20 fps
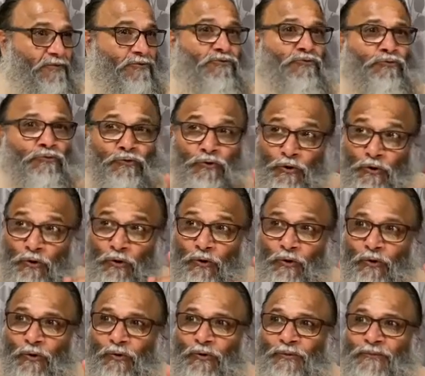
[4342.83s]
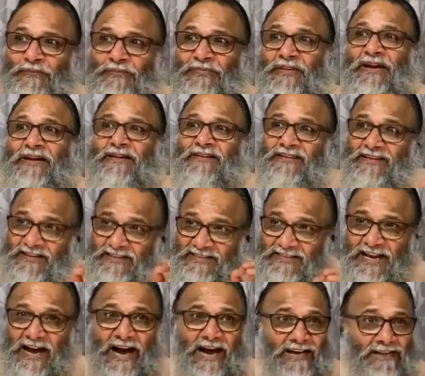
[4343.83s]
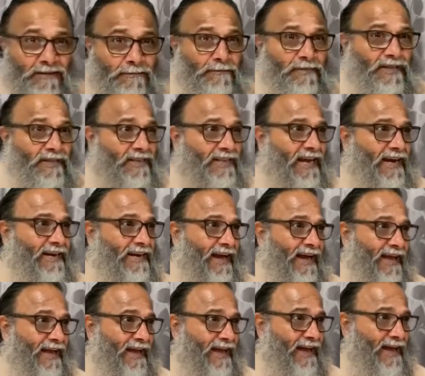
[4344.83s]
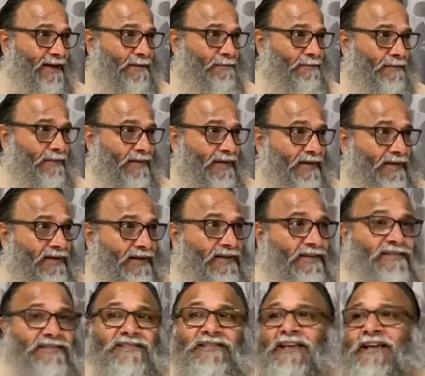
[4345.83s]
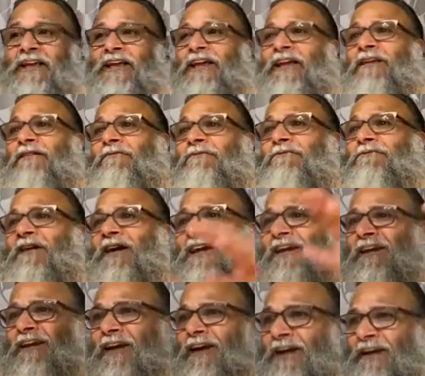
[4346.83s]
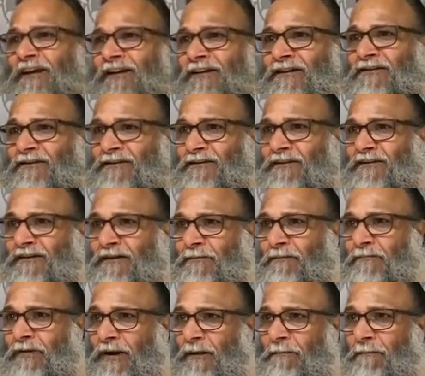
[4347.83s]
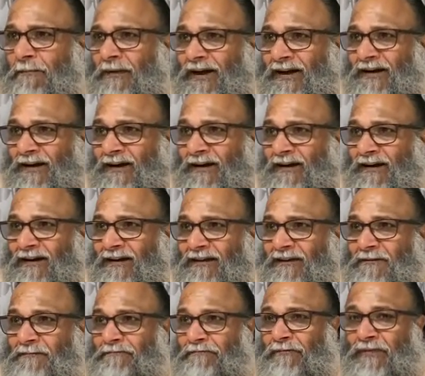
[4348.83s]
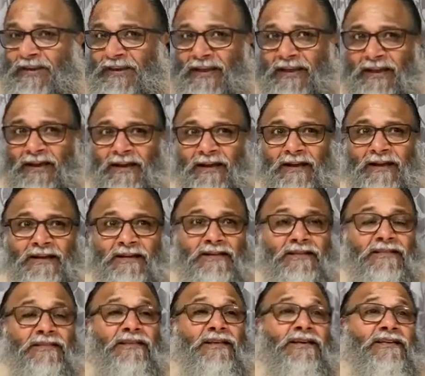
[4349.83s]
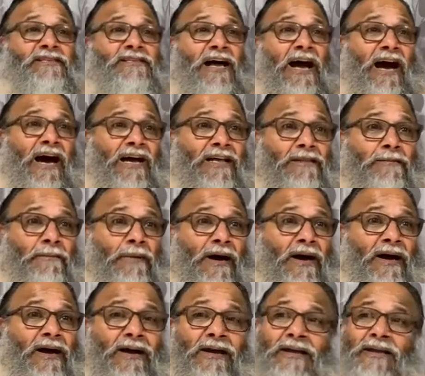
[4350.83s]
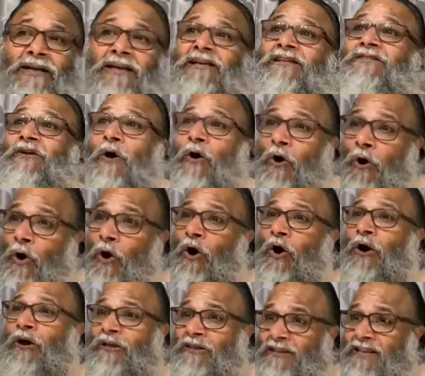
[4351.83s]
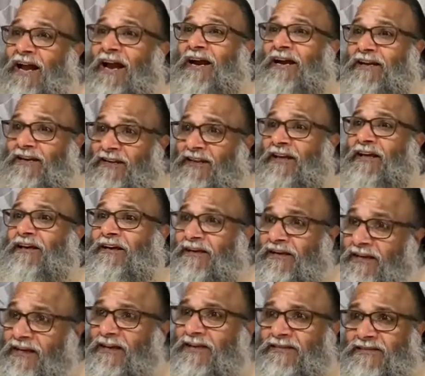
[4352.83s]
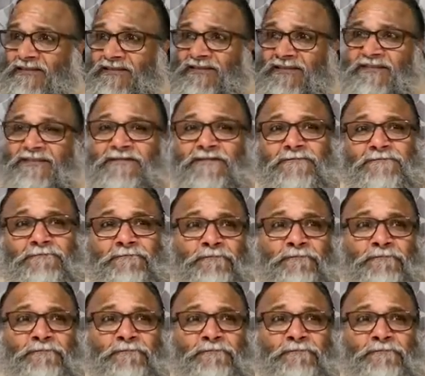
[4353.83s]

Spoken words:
to know that this Atman that I am is the infinite Brahman, meaning this Atma is all that there is.